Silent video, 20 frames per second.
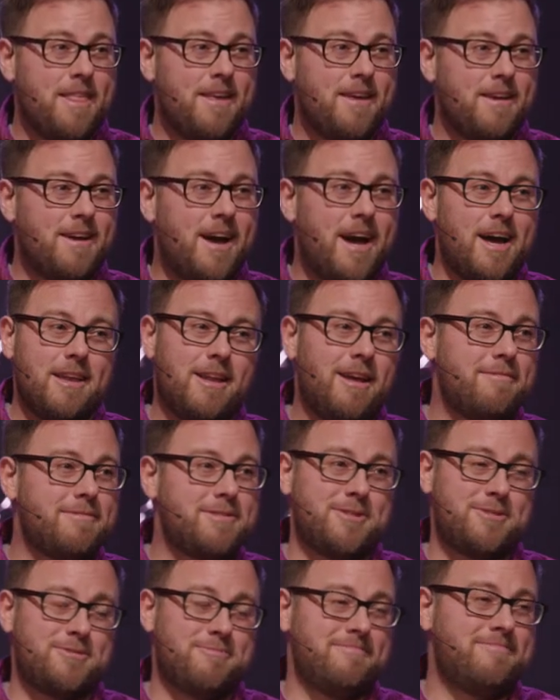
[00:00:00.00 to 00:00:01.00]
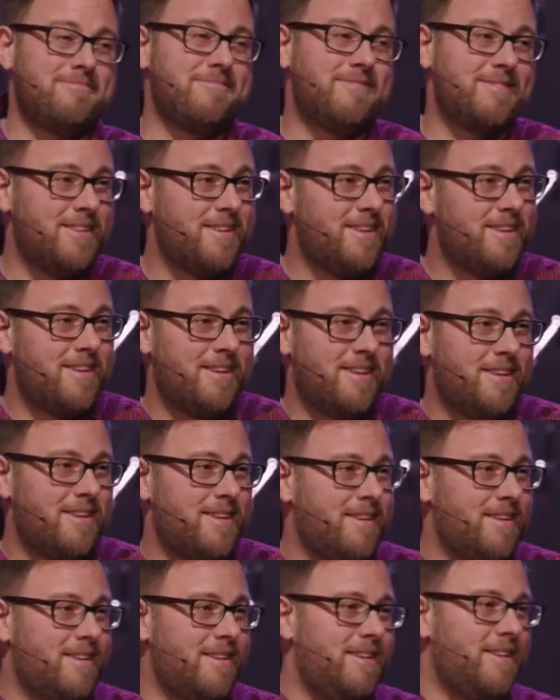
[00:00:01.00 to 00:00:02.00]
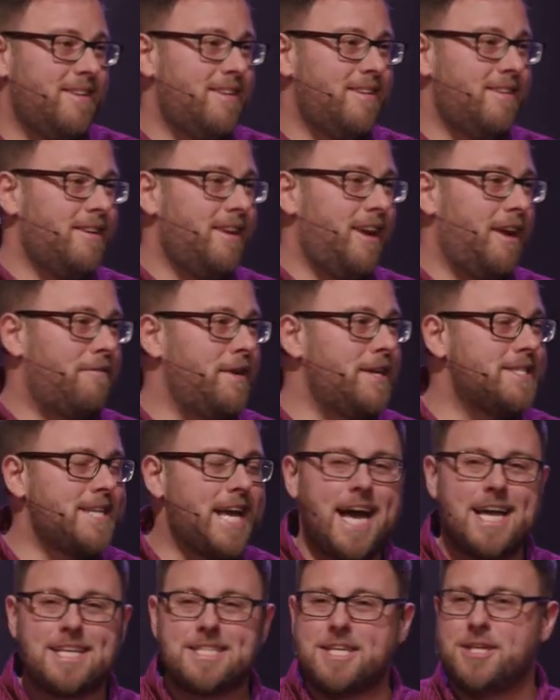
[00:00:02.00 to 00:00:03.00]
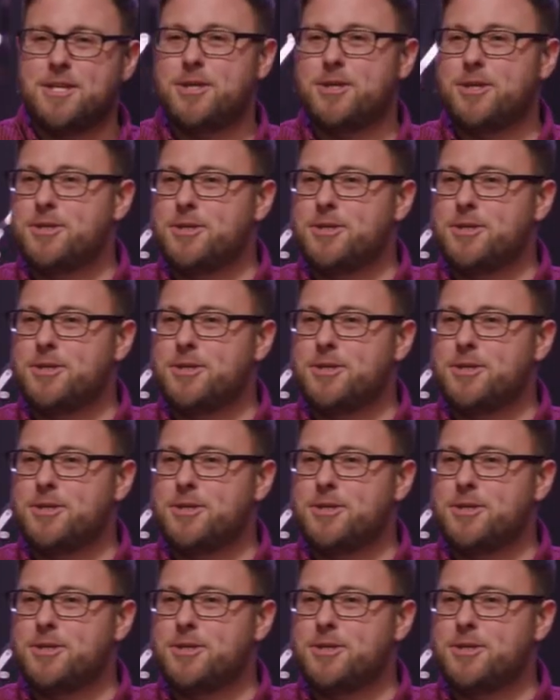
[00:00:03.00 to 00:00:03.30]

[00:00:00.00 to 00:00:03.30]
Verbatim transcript: God loves you. If He's asking you